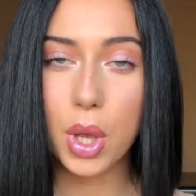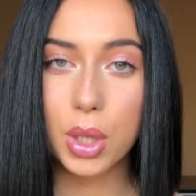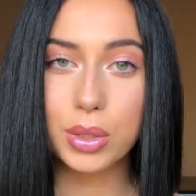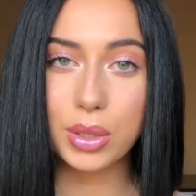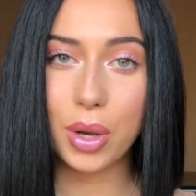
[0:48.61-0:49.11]

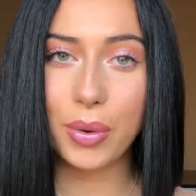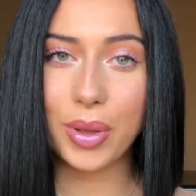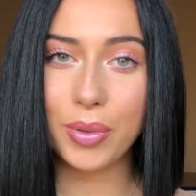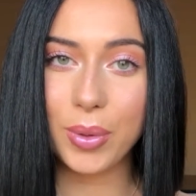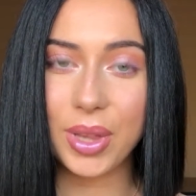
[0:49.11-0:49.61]
So
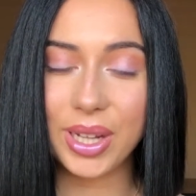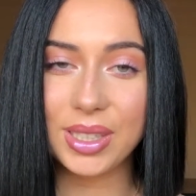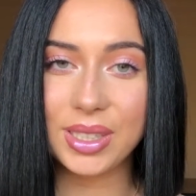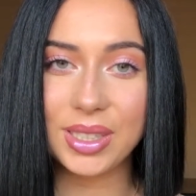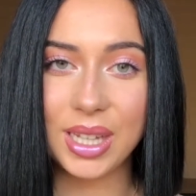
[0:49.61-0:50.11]
if you'd like to
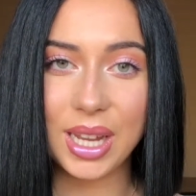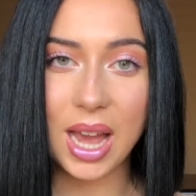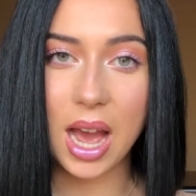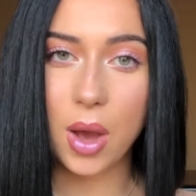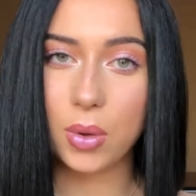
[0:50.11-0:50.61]
see
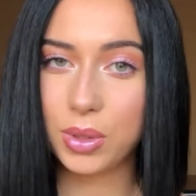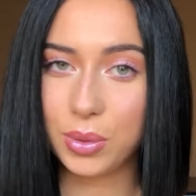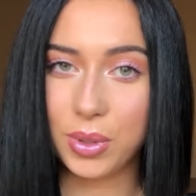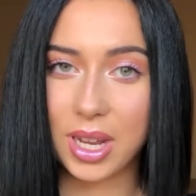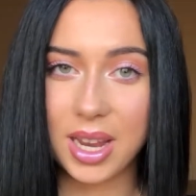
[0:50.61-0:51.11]
how to
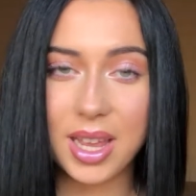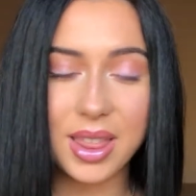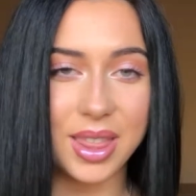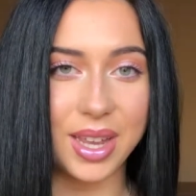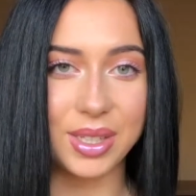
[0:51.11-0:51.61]
get it,
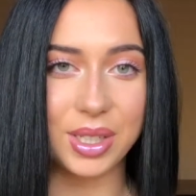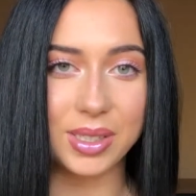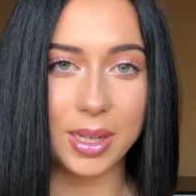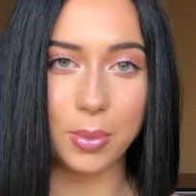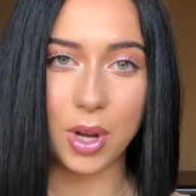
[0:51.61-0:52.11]
then just
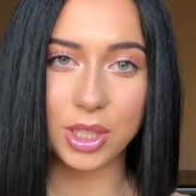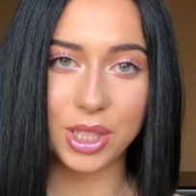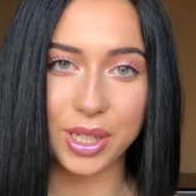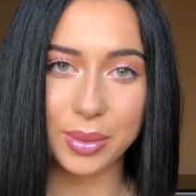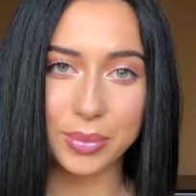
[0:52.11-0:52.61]
keep watching.